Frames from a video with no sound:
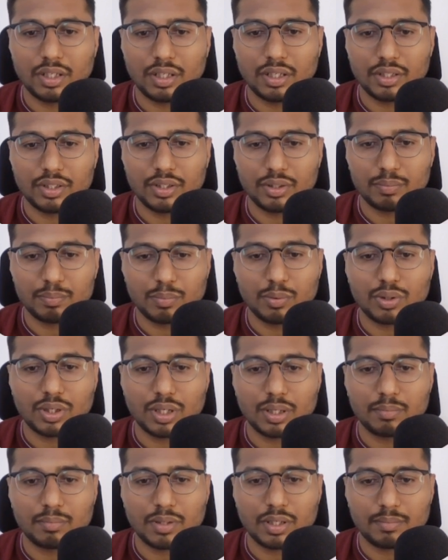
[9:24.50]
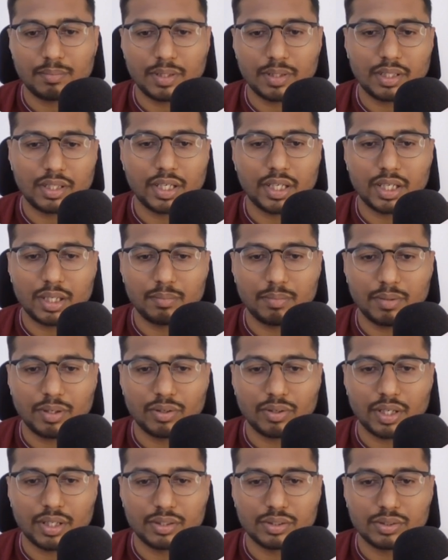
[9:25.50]
your port number, but let it be.
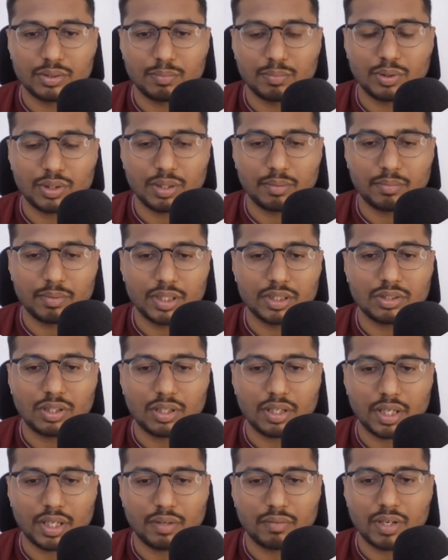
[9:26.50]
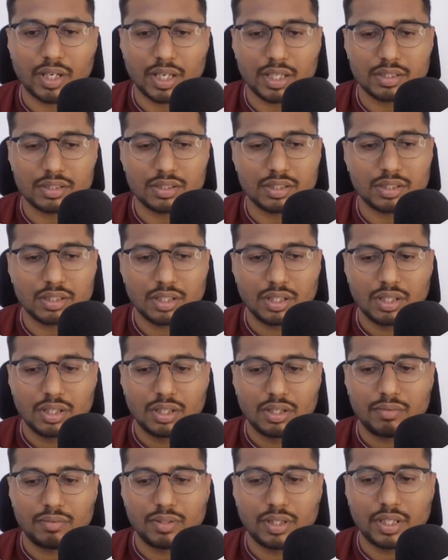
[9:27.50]
Okay, so port number is not required as such.
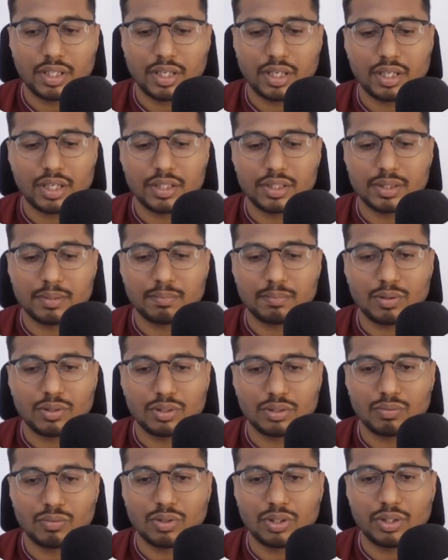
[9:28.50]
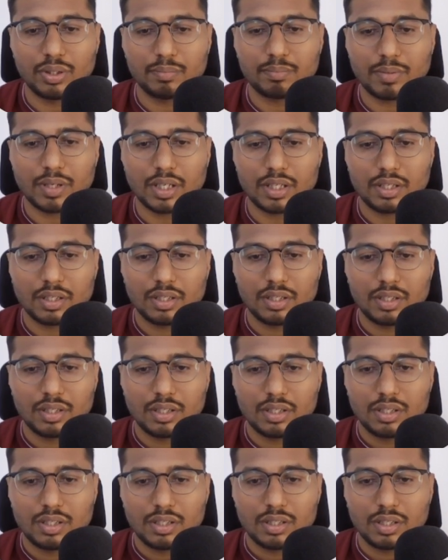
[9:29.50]
We'll directly jump on the volume part.
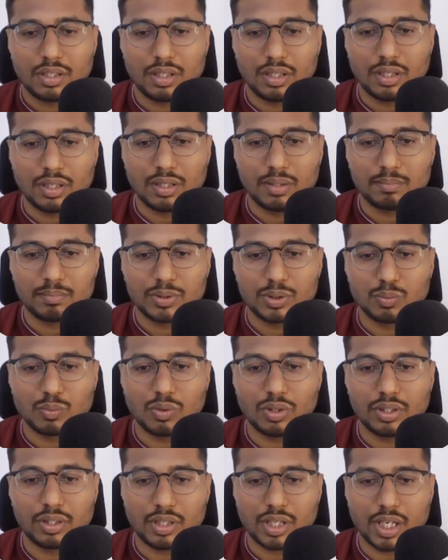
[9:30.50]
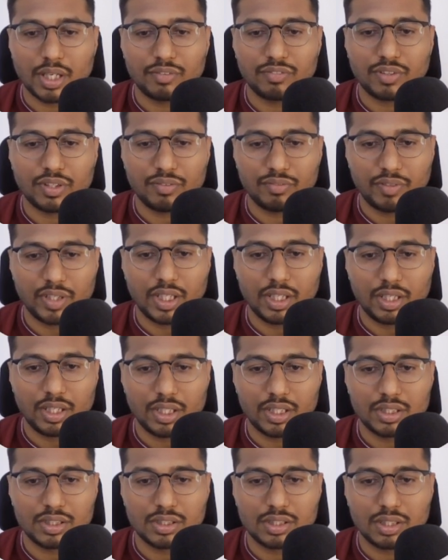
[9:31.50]
So -v
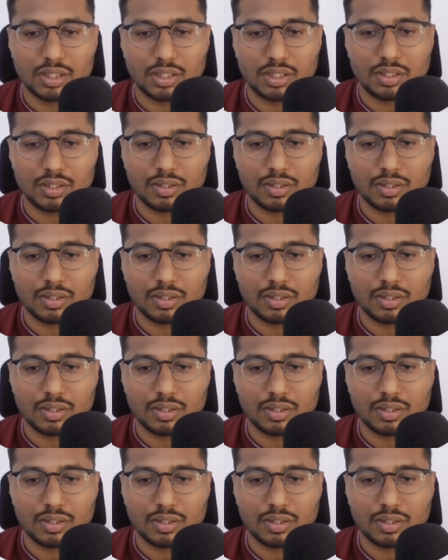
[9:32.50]
is the